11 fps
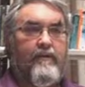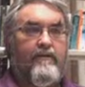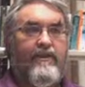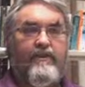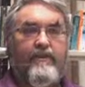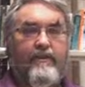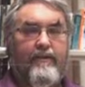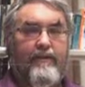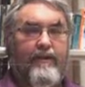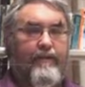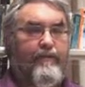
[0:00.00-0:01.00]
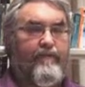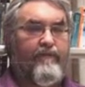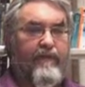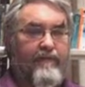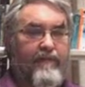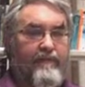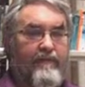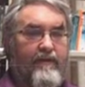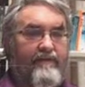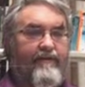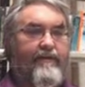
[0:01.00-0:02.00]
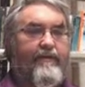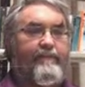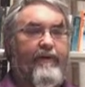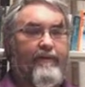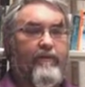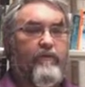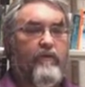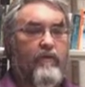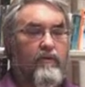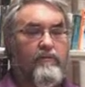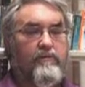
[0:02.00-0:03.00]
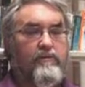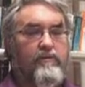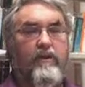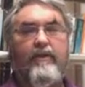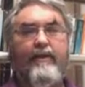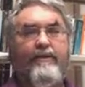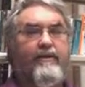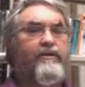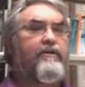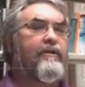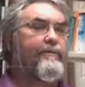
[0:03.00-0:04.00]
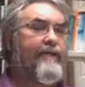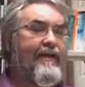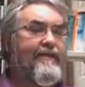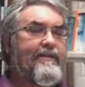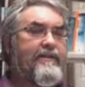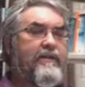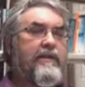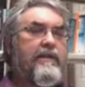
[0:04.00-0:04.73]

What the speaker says: teaching and learning in university. I felt that people who were learning digital humanities